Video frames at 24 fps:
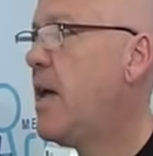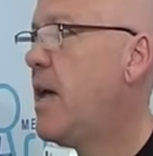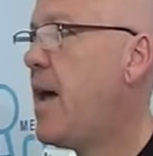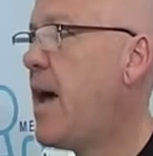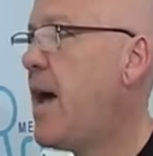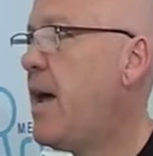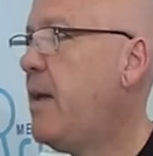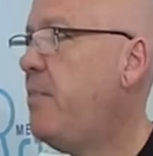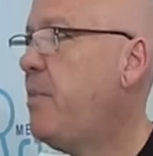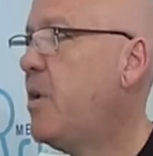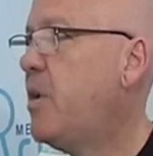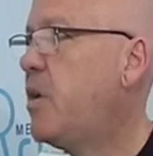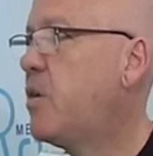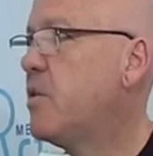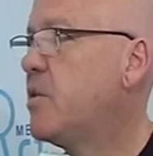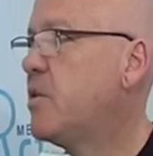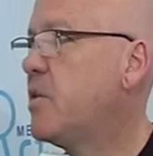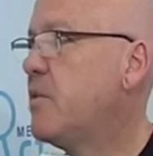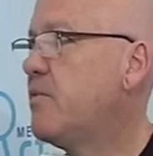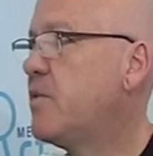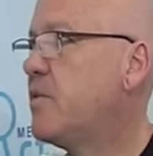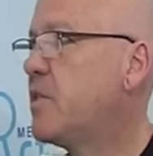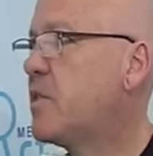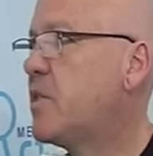And
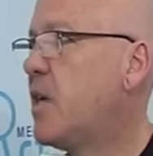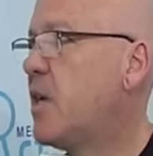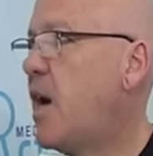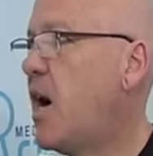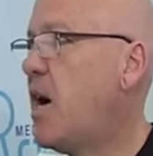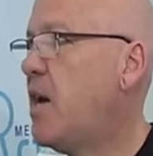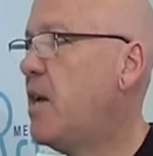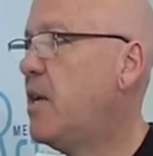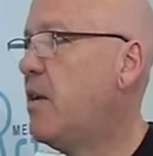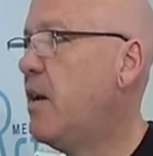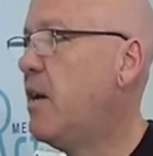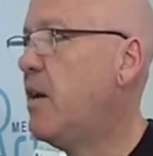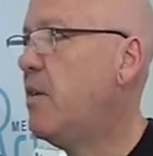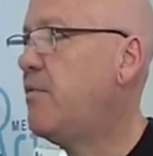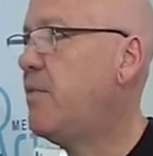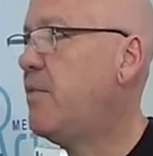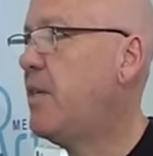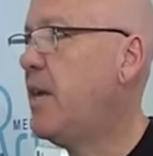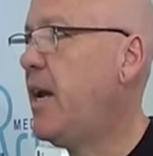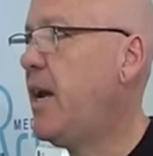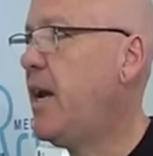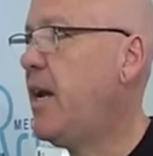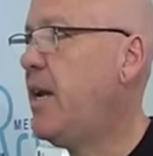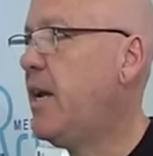because of the style of
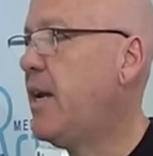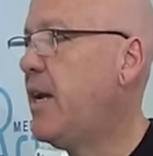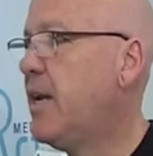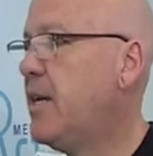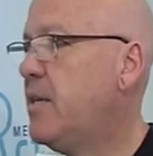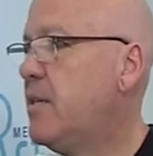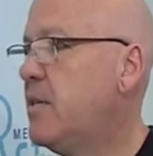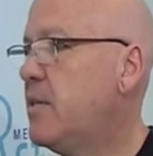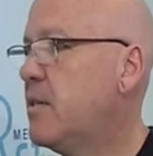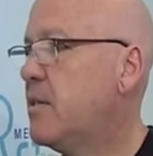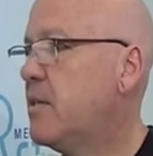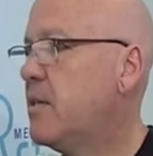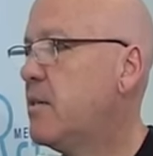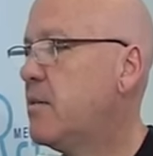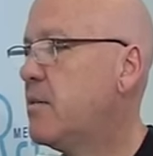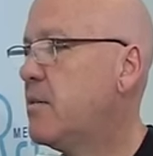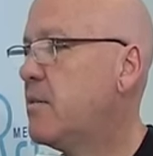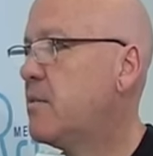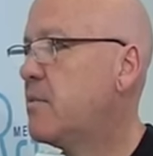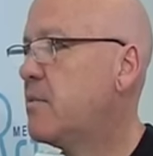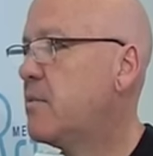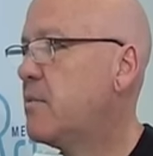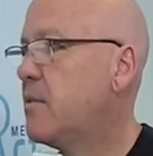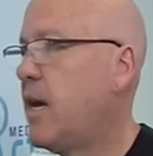the headings,
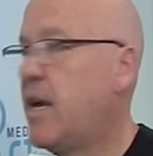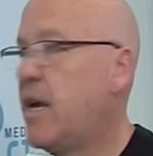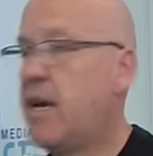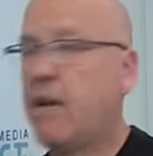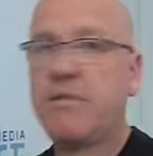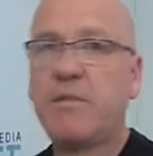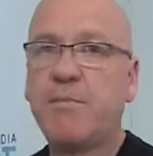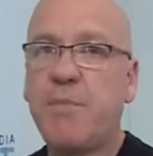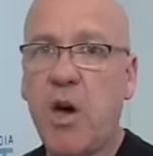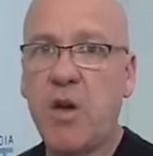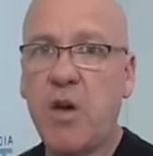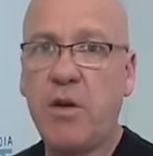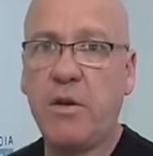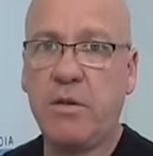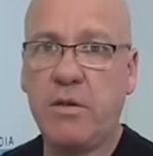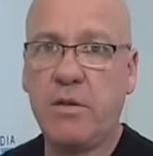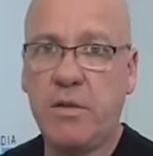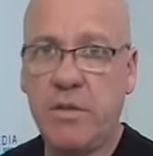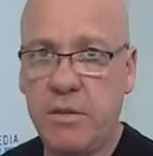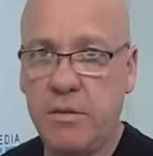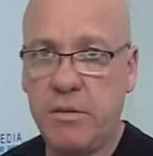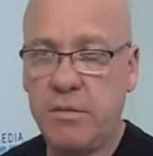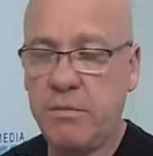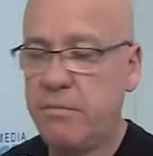and I've spoken
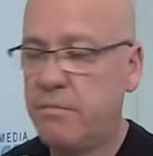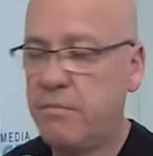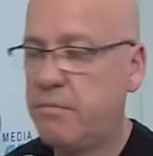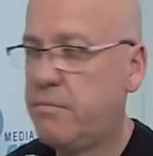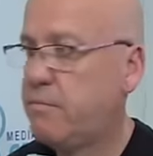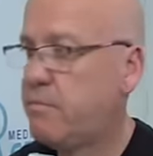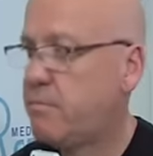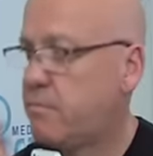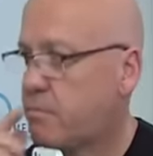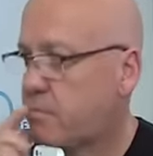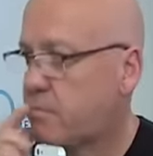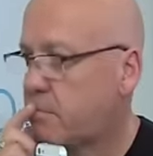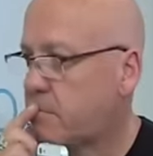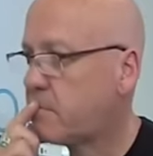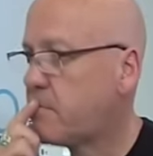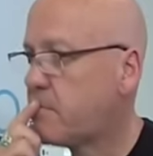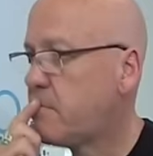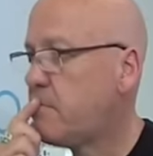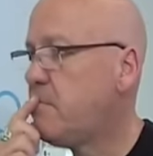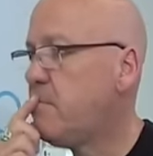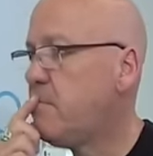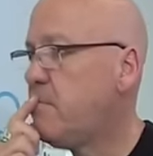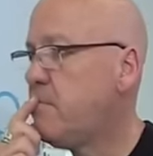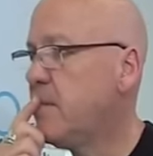to
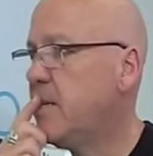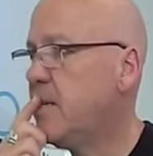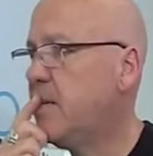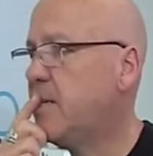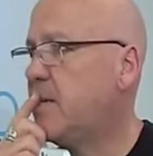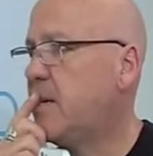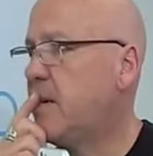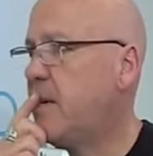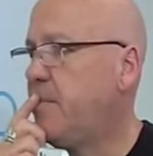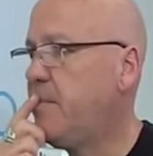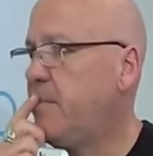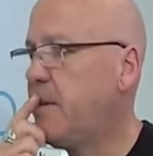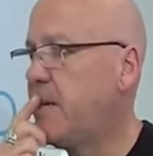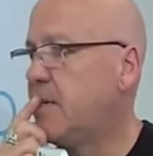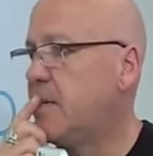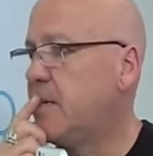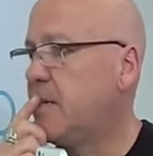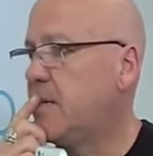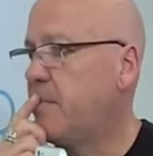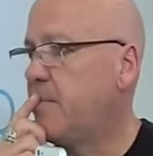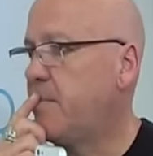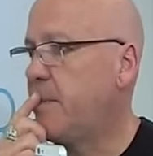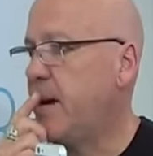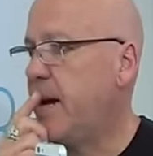Skinny
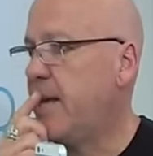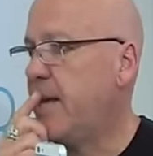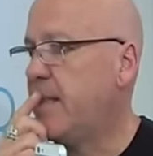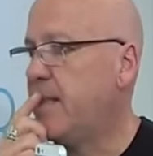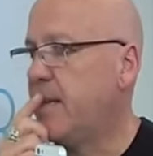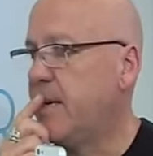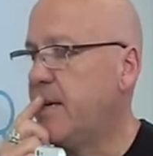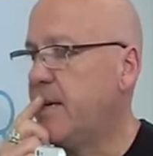Mixes about